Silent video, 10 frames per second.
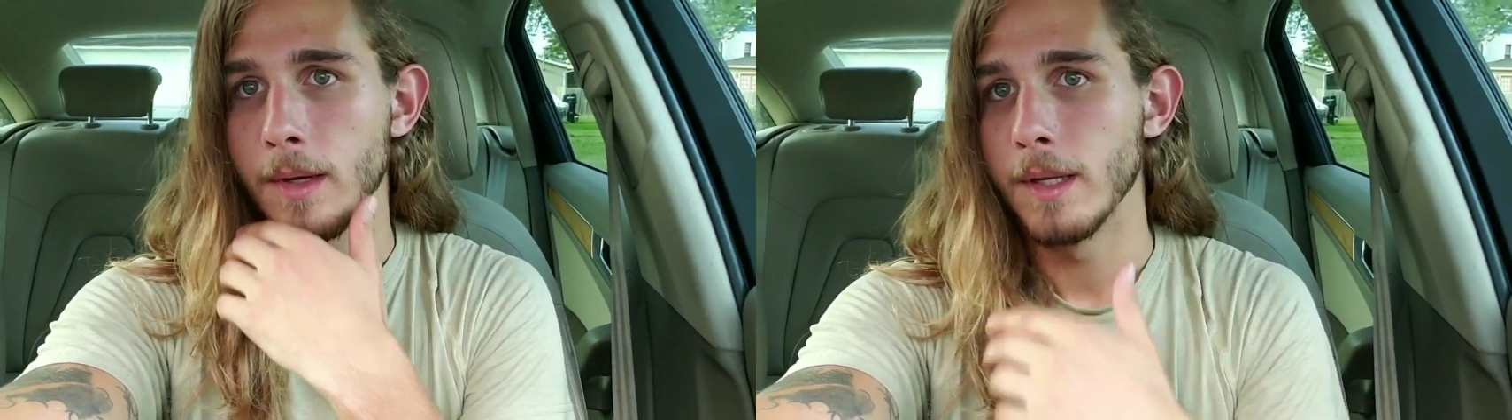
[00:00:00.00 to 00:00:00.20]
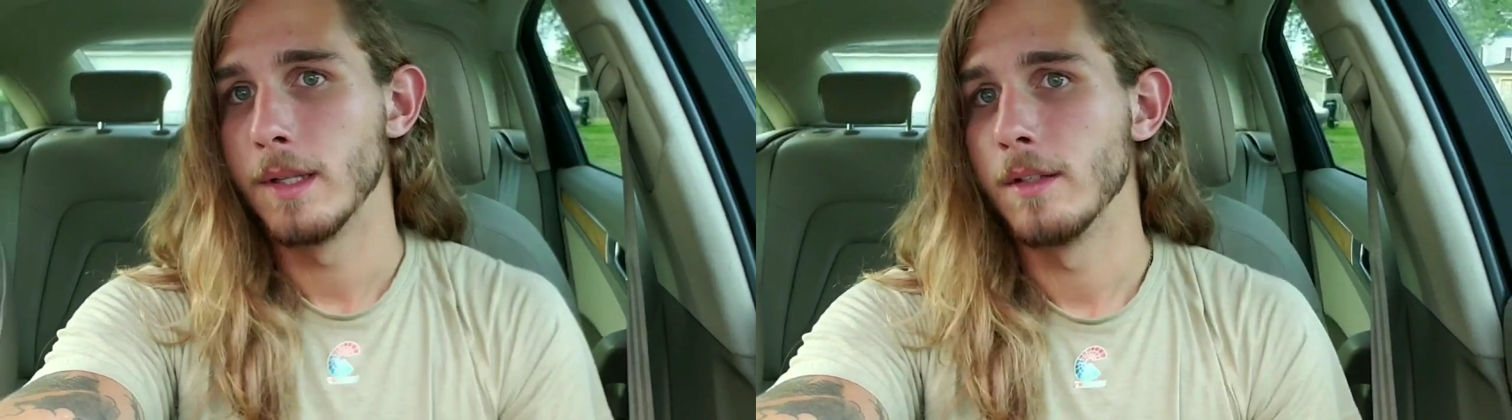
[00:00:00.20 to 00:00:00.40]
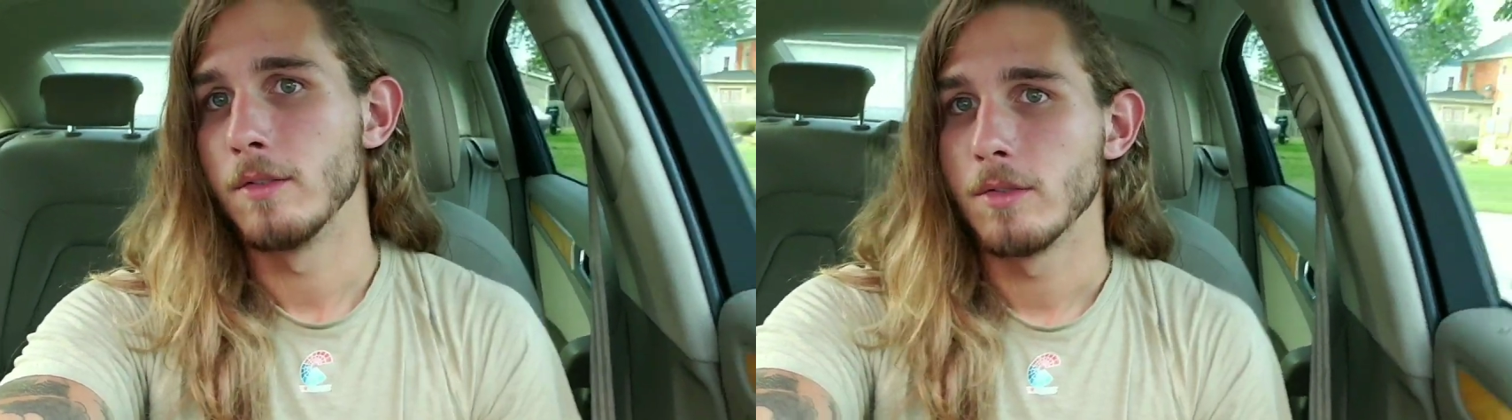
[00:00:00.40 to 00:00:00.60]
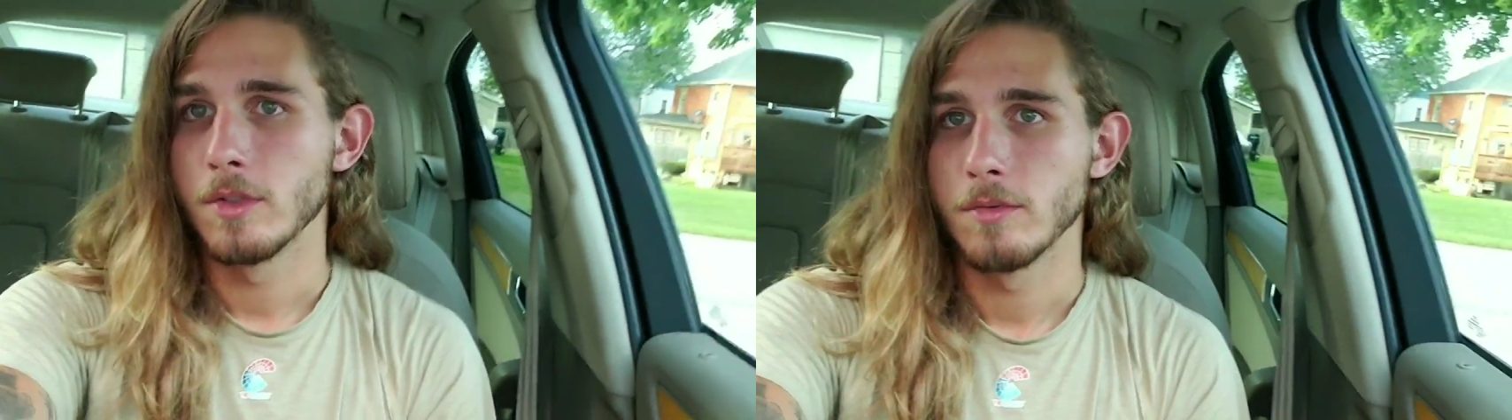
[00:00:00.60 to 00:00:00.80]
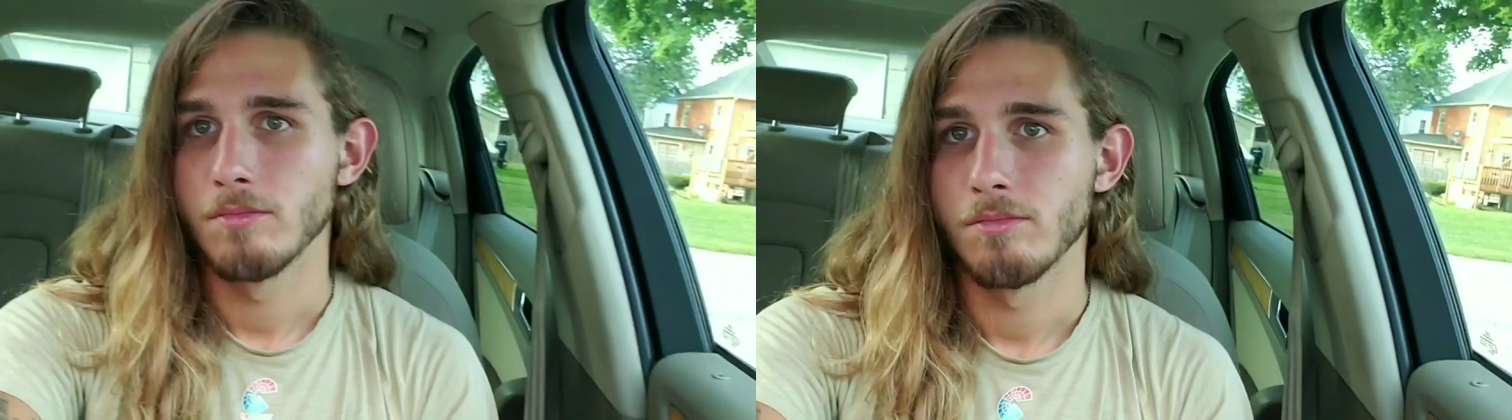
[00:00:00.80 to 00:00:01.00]
And
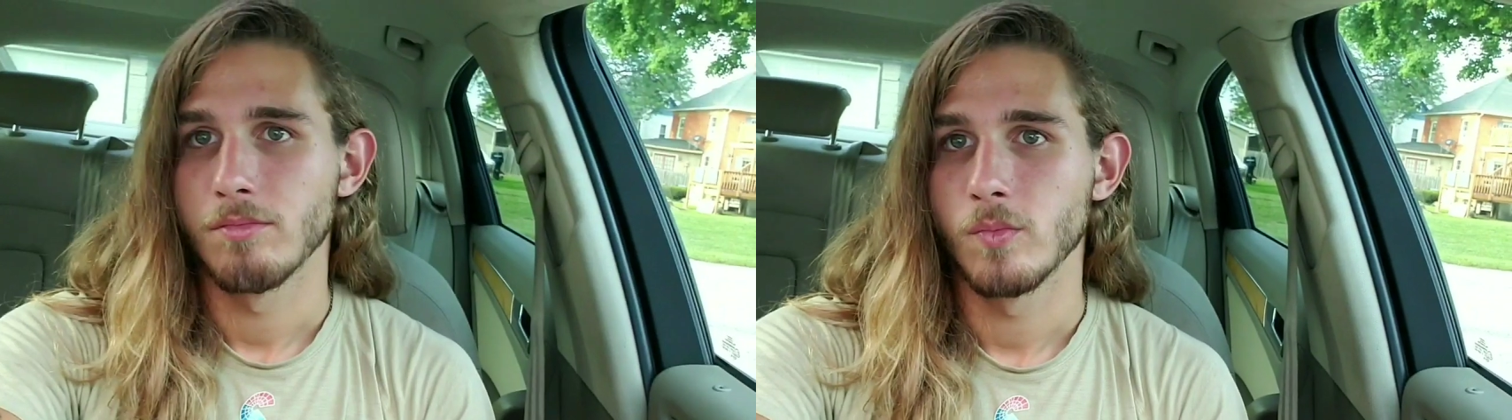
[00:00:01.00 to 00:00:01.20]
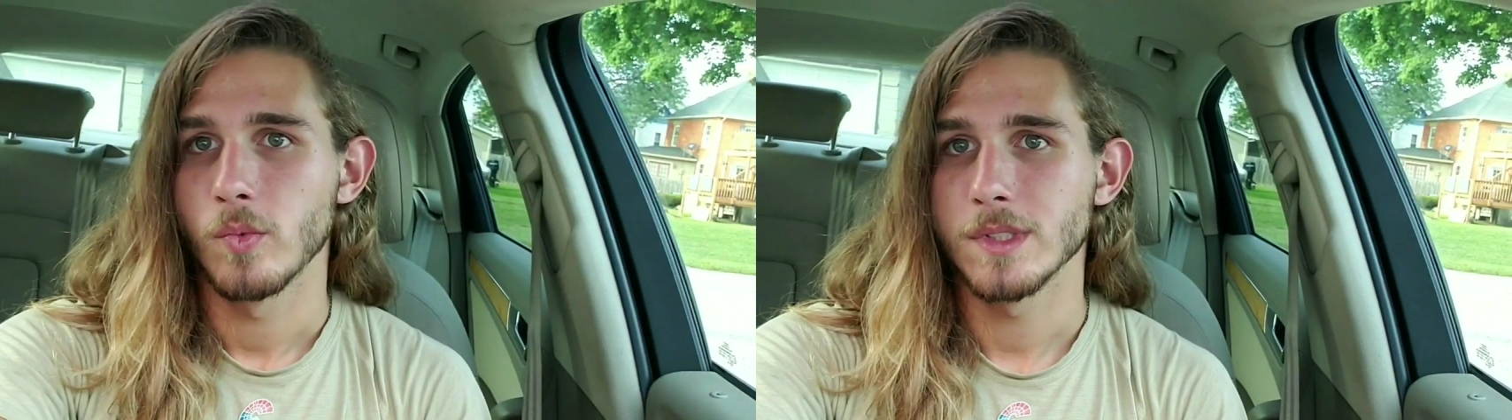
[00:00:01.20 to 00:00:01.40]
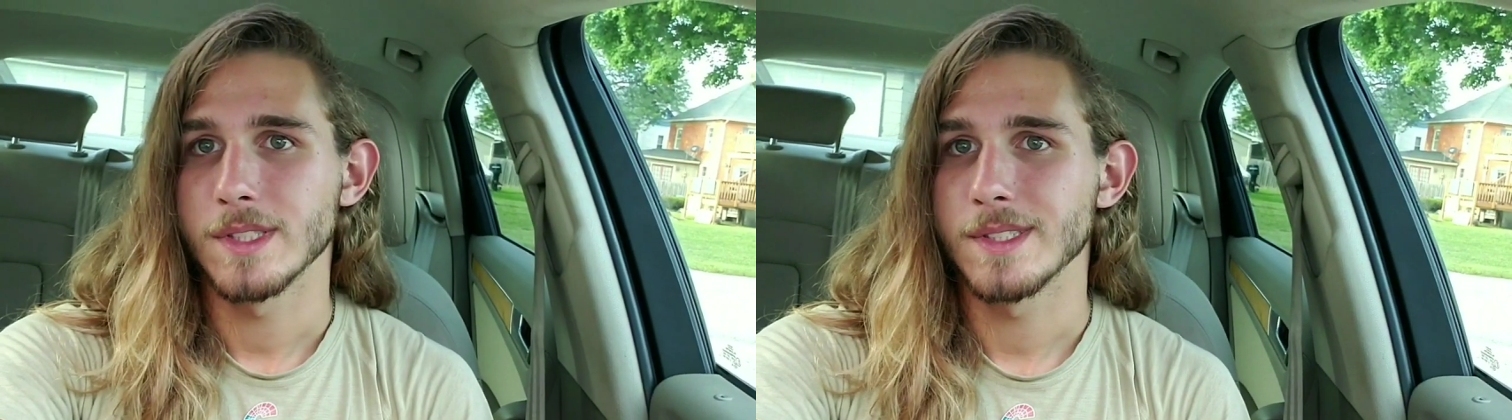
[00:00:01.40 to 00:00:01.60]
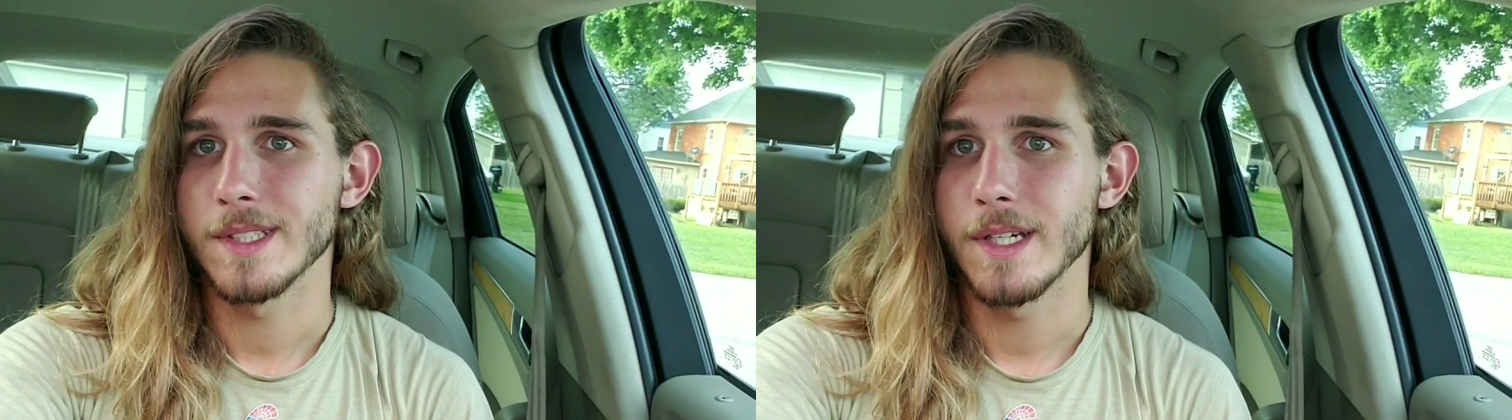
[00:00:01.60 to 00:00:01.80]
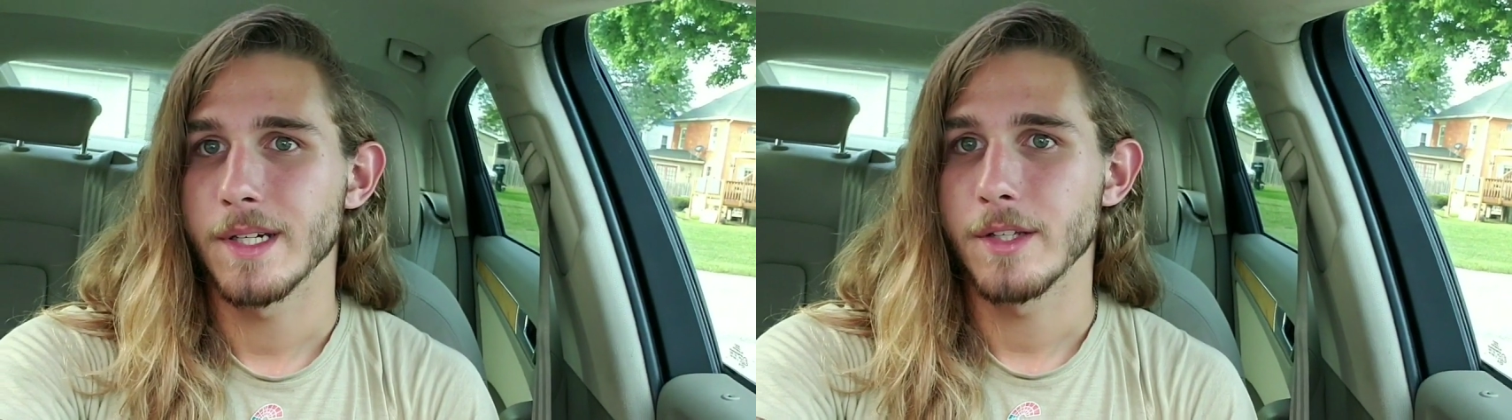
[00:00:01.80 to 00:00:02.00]
once it's
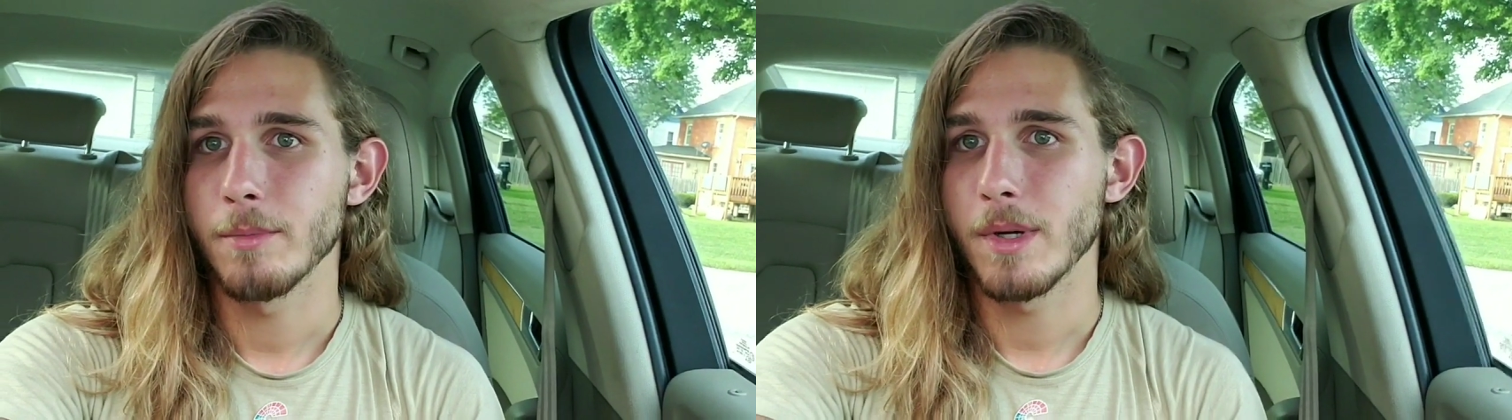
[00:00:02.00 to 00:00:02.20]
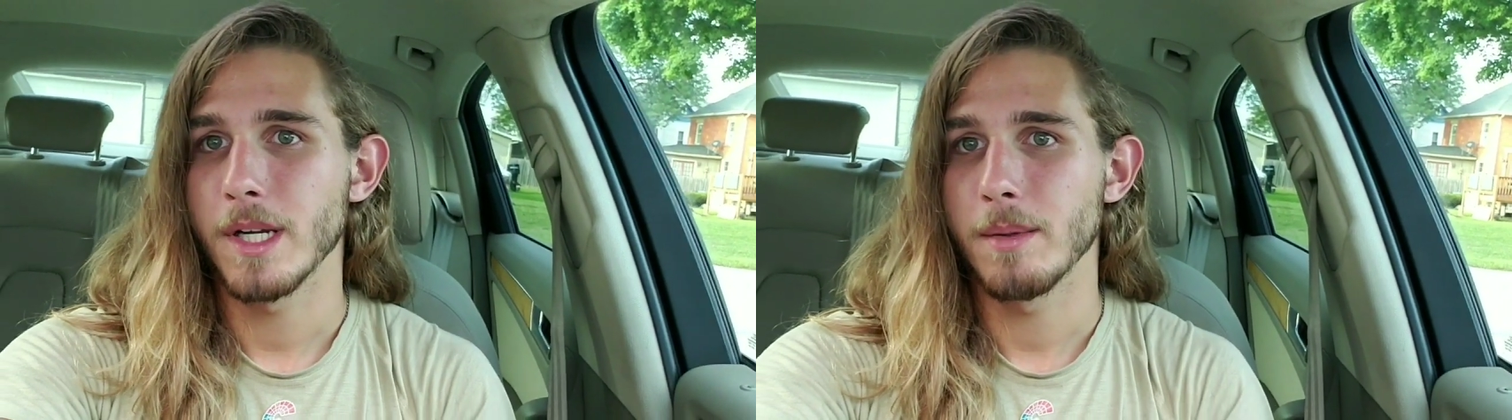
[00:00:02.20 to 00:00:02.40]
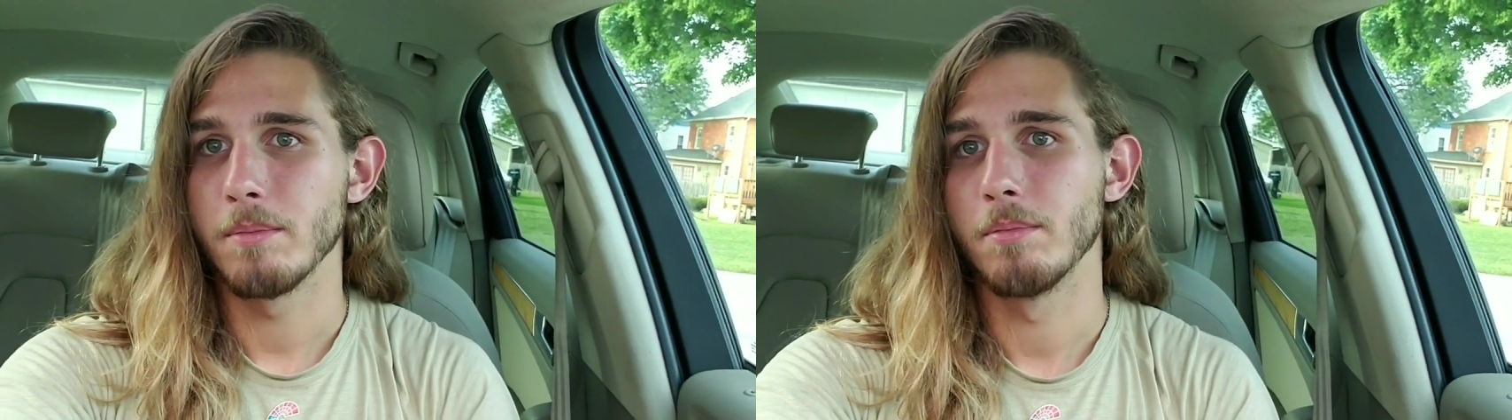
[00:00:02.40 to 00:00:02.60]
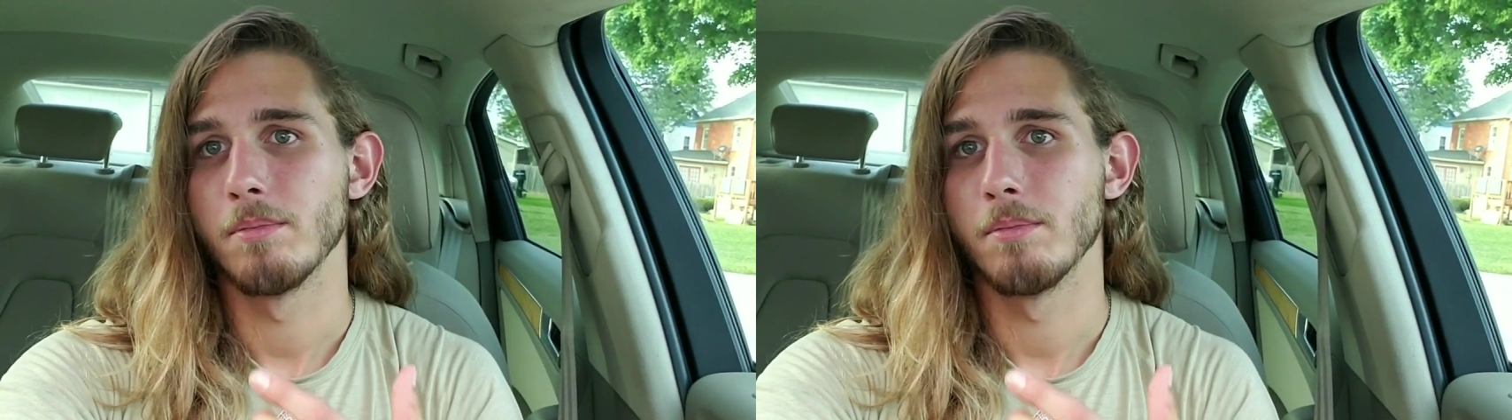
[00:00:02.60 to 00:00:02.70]
cut, it'll probably